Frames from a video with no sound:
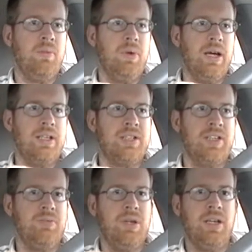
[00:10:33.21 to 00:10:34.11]
But
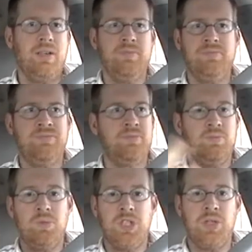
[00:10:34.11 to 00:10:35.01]
instead of being
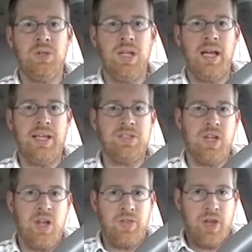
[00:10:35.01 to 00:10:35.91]
generalized,
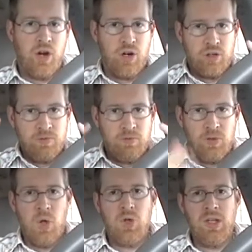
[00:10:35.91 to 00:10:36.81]
they are
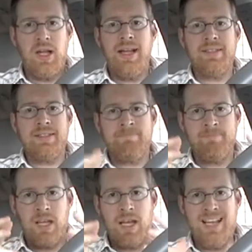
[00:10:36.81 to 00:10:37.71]
localized
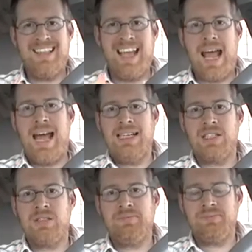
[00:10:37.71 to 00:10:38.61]
in the
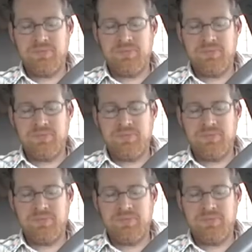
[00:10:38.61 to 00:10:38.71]
ass.